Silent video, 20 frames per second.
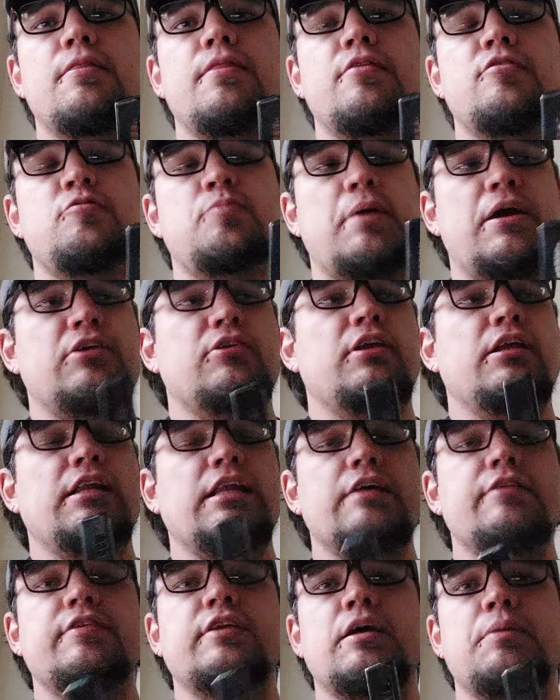especially
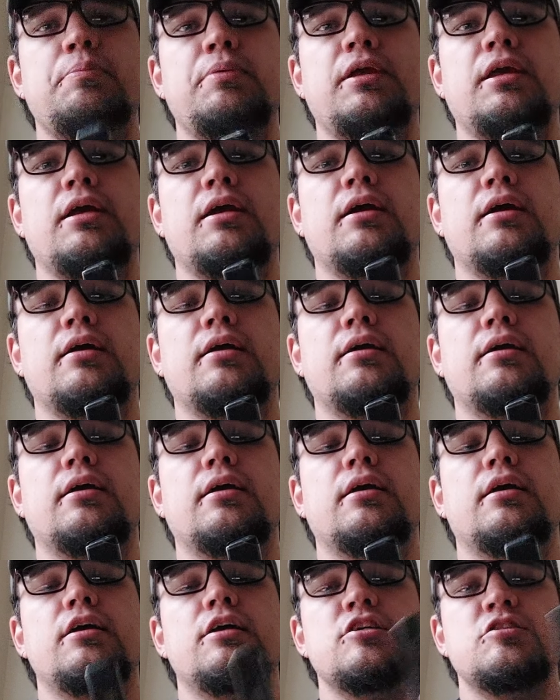living up here,
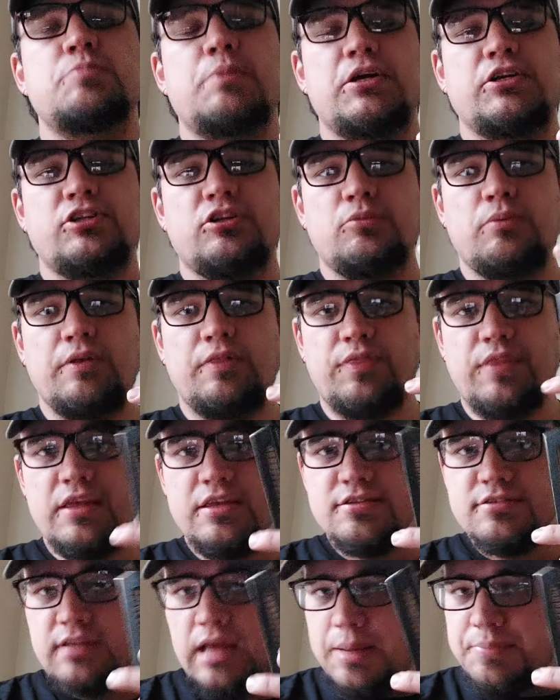especially with
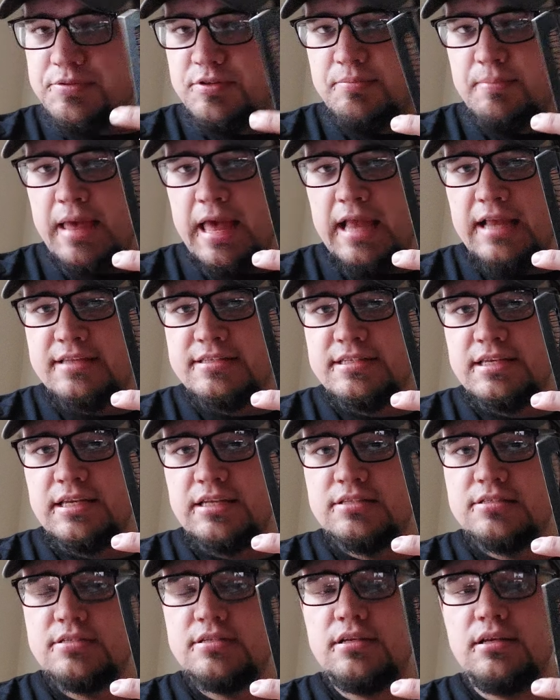these types of
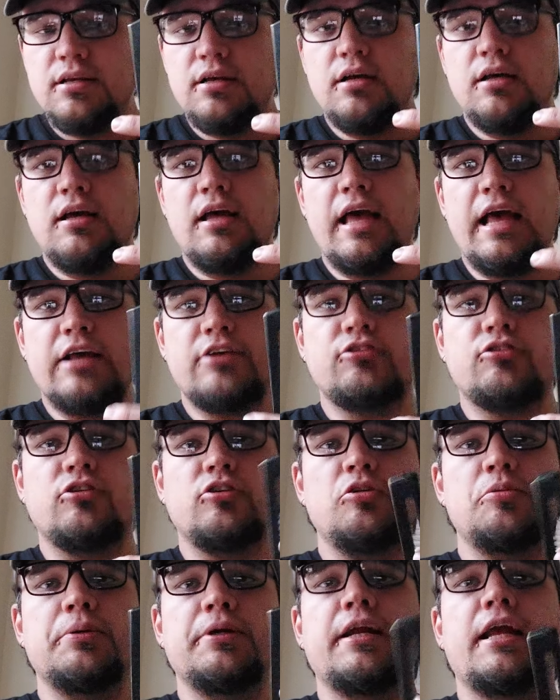magazines,
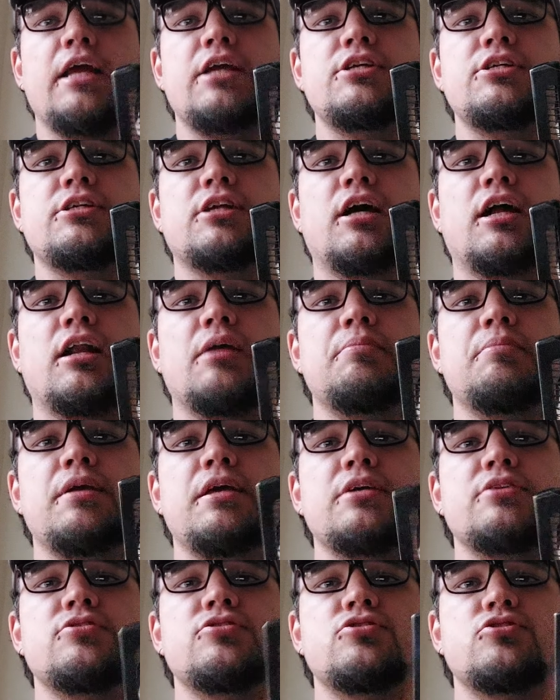extra lubrication on them
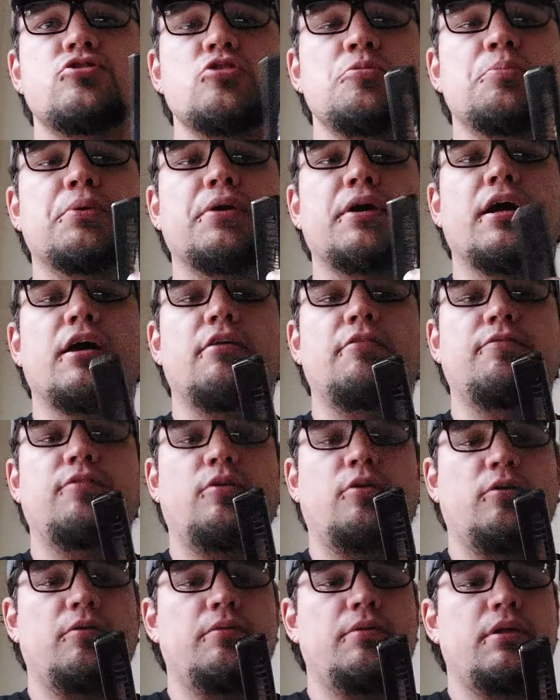is super
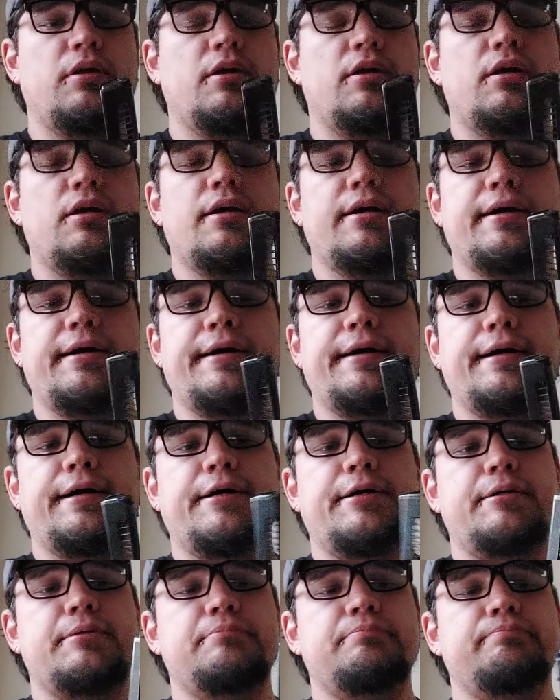helpful.
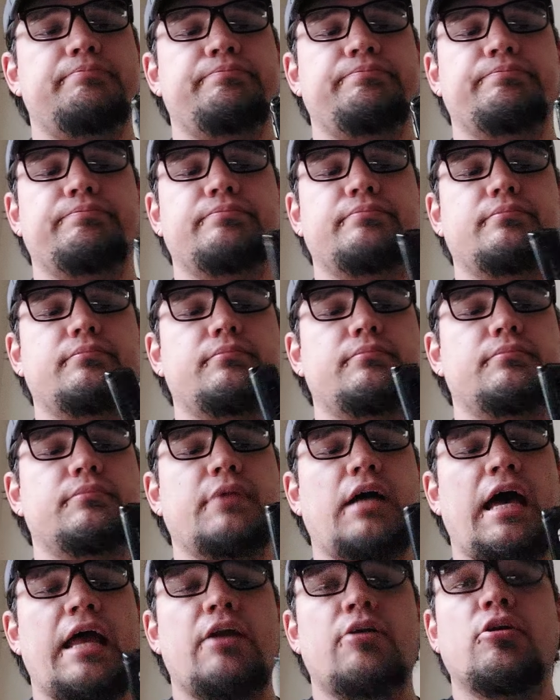
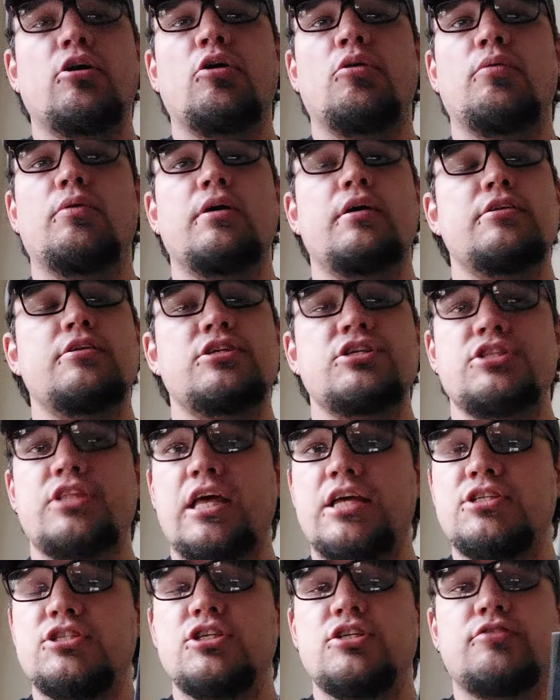I don't know.
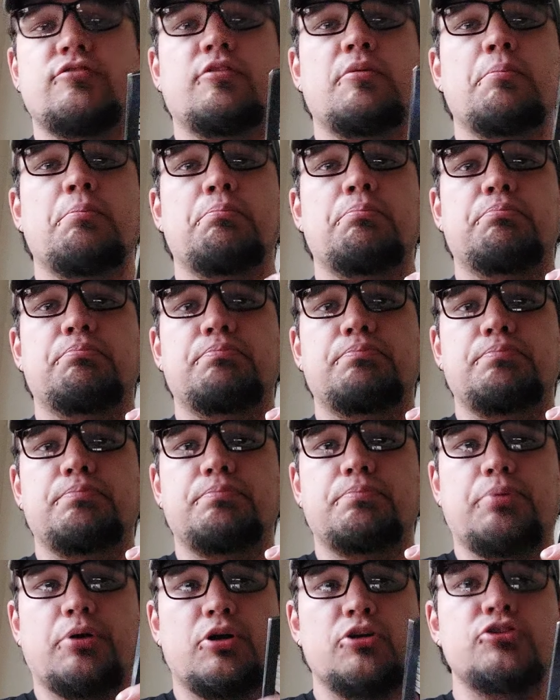That's just from
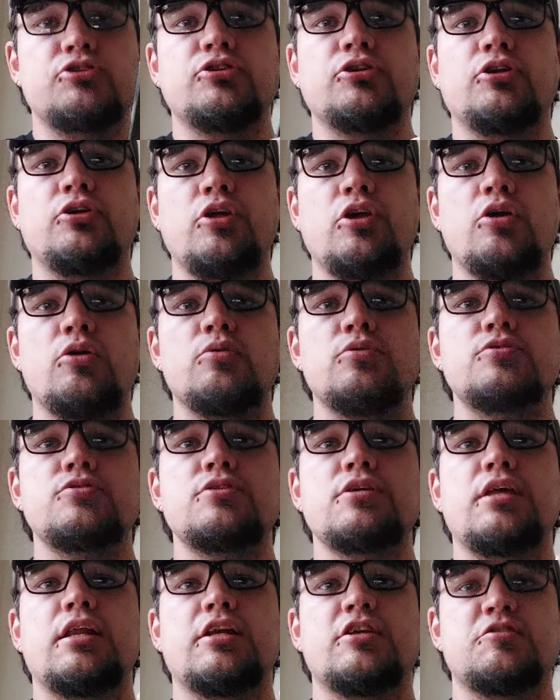personal
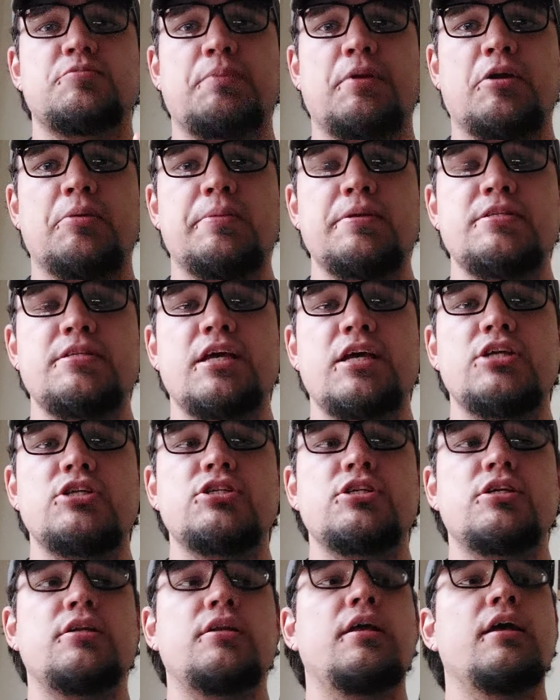use and
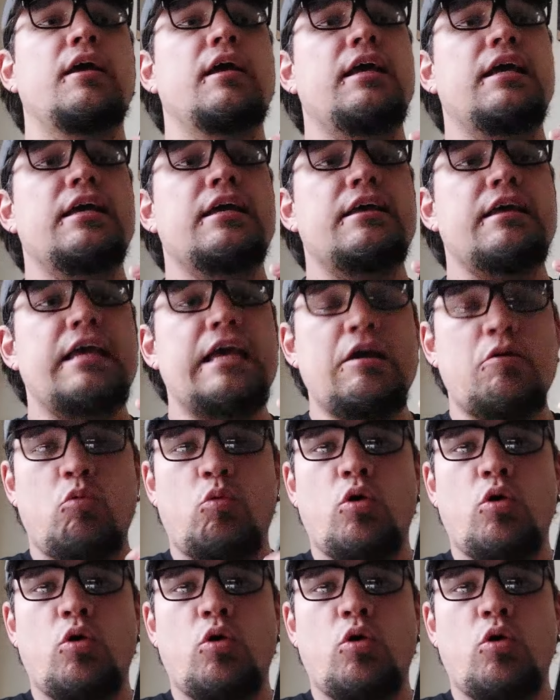experimentation. It